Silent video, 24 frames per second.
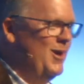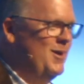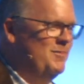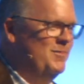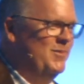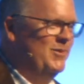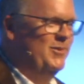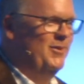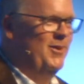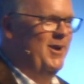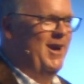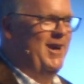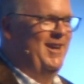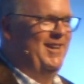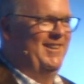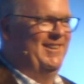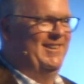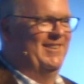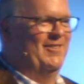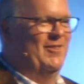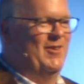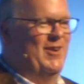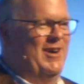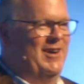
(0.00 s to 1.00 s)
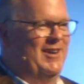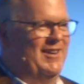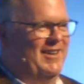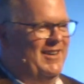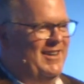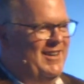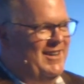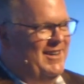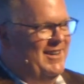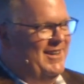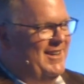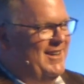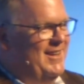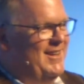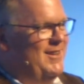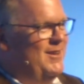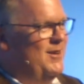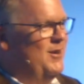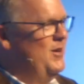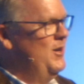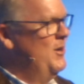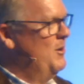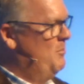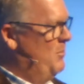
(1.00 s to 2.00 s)
clubs, right? Where
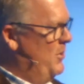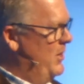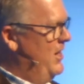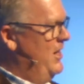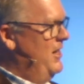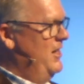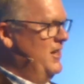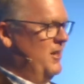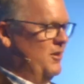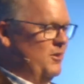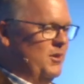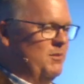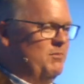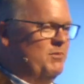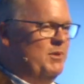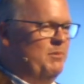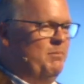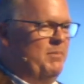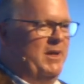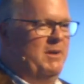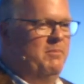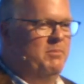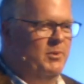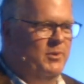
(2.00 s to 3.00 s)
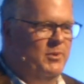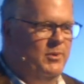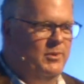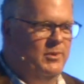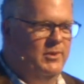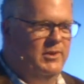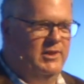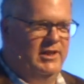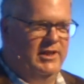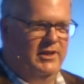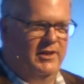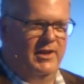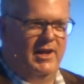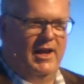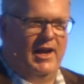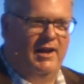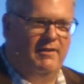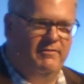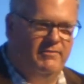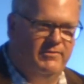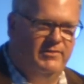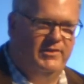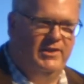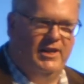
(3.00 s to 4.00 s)
you're, you're put into groups of people and you
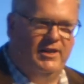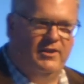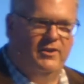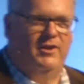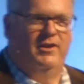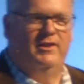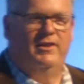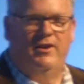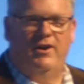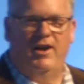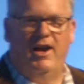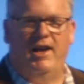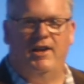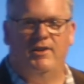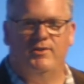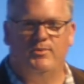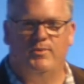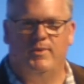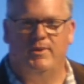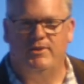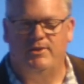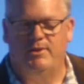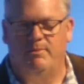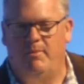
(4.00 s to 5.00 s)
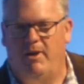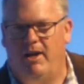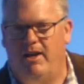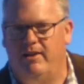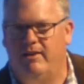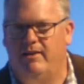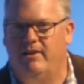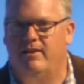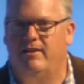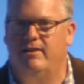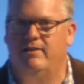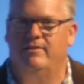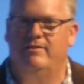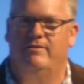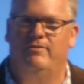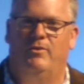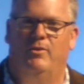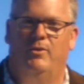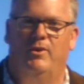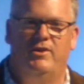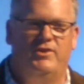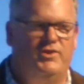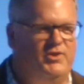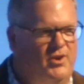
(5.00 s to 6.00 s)
have dinner at their house once a month
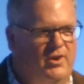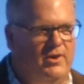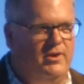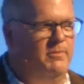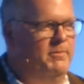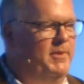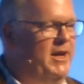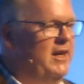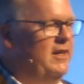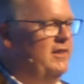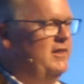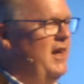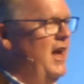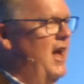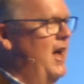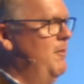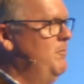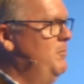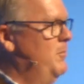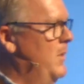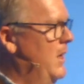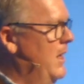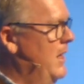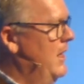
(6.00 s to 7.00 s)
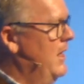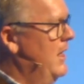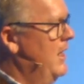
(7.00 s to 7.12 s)
for a certain amount of time.